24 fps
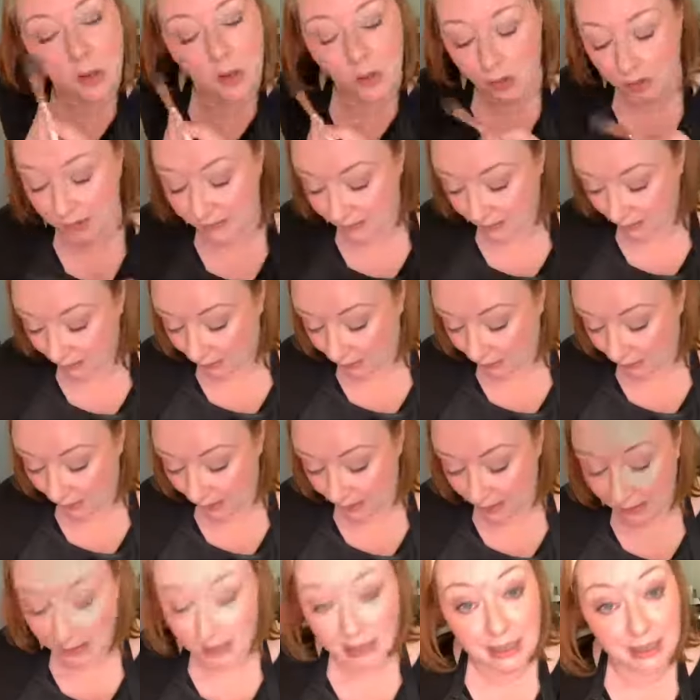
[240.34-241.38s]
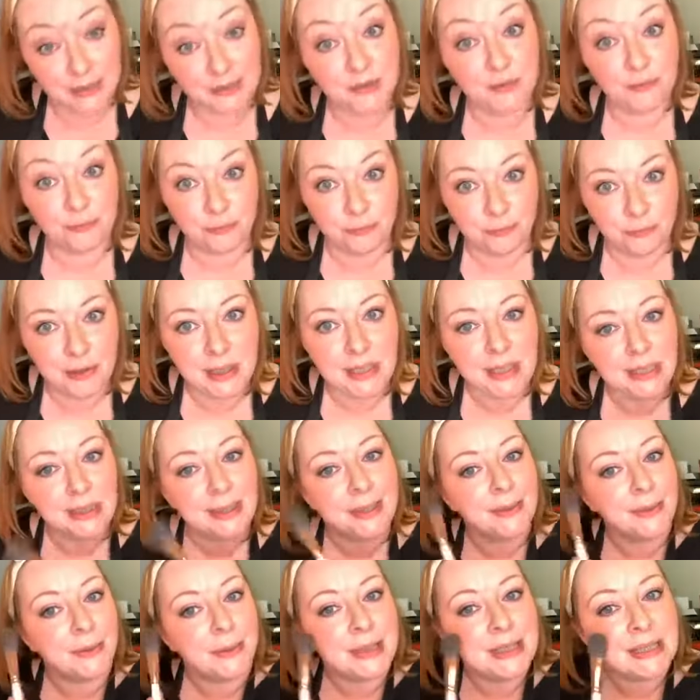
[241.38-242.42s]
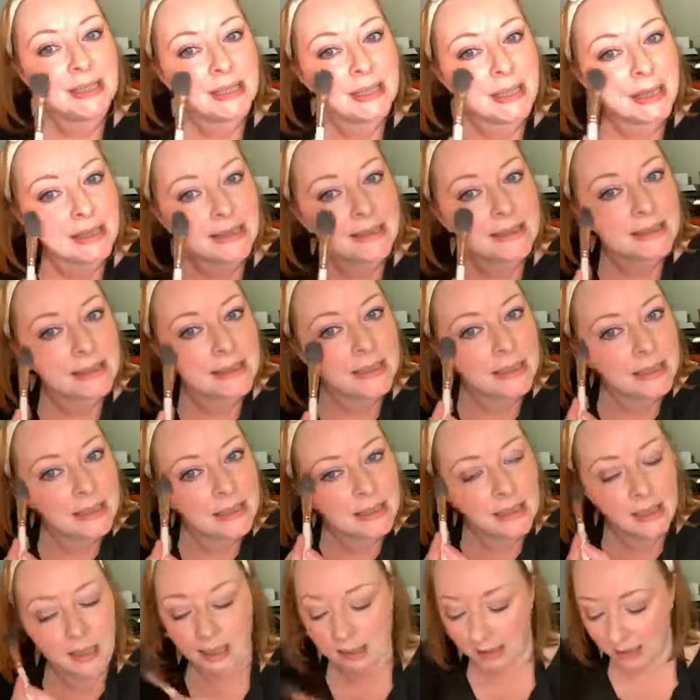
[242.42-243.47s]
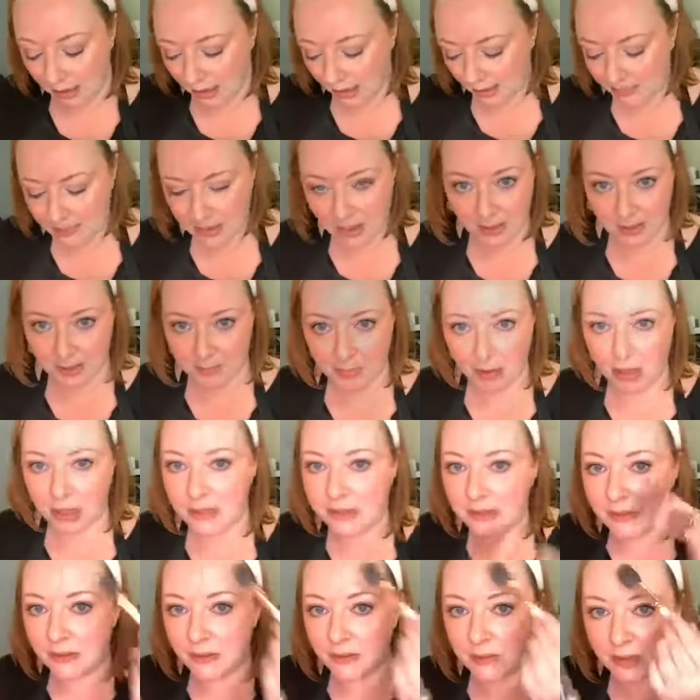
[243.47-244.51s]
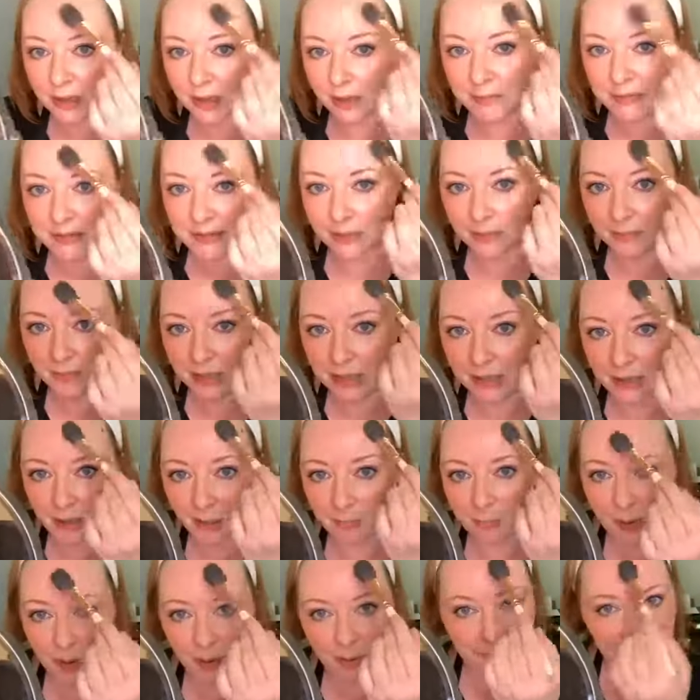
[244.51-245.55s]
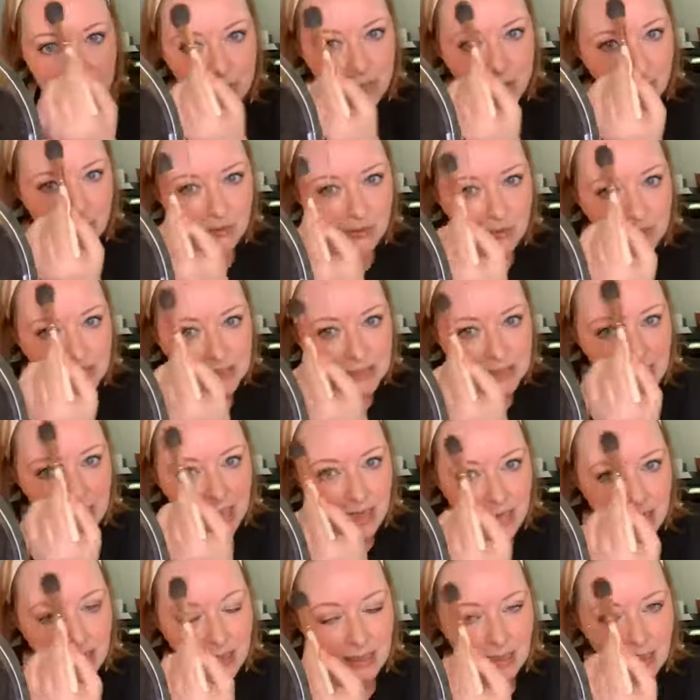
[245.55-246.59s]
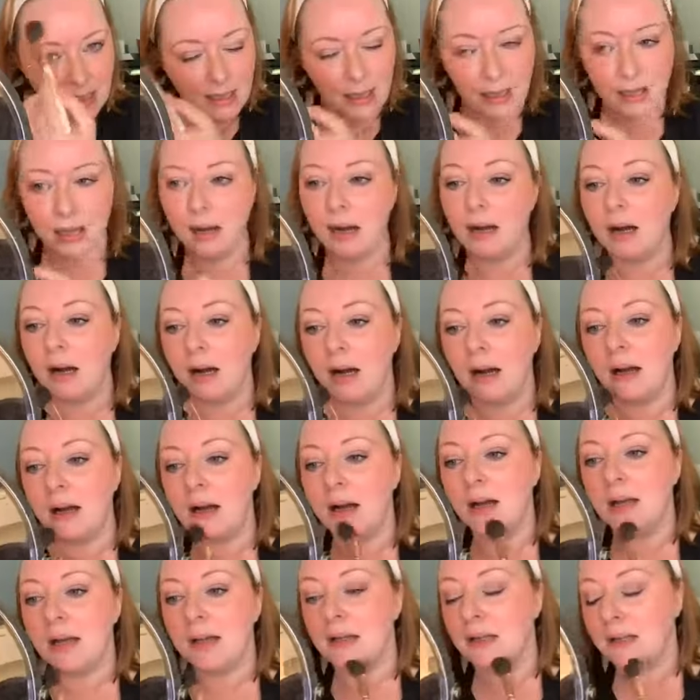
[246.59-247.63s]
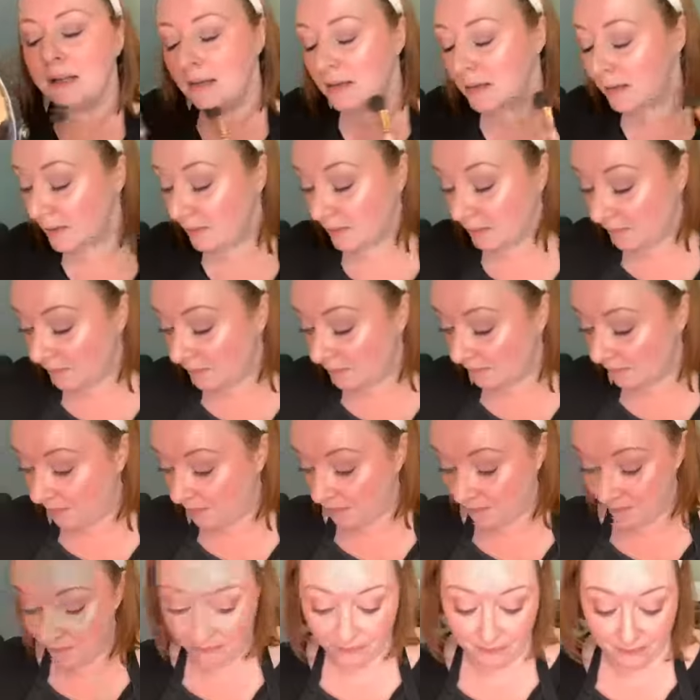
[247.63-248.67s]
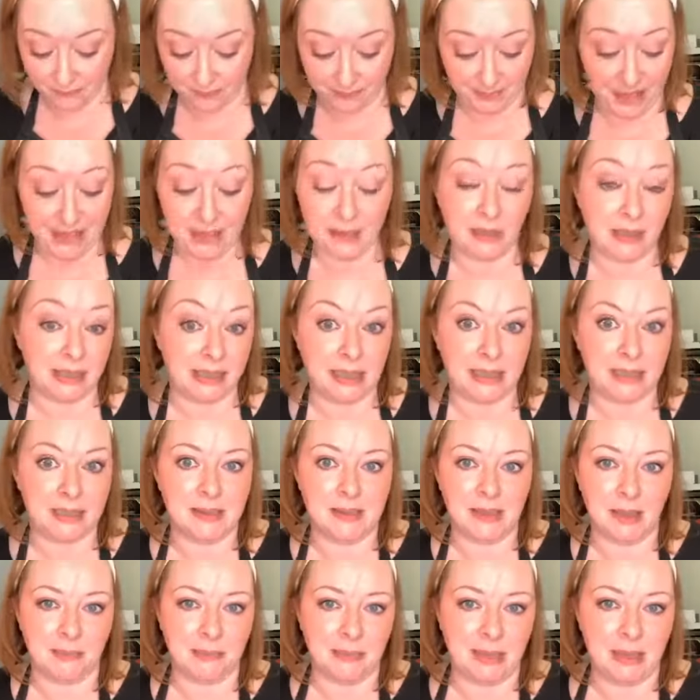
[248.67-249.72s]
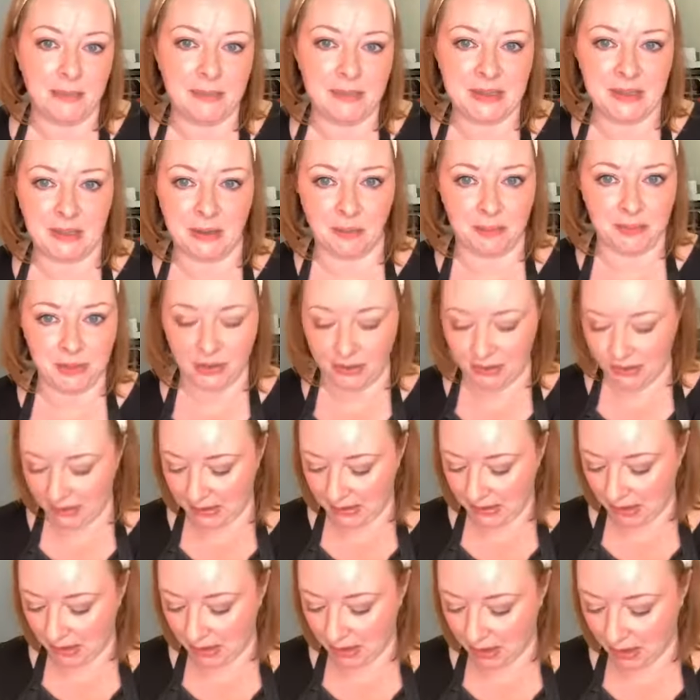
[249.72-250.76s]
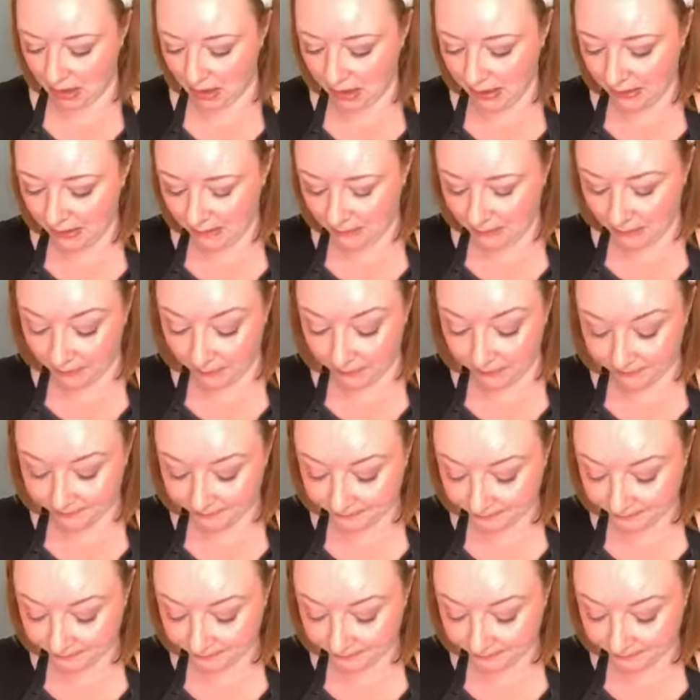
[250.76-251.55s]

also it's really going to last. I'm not a person who tops their makeup up during the day. I barely get to top my lipstick up during the day usually, so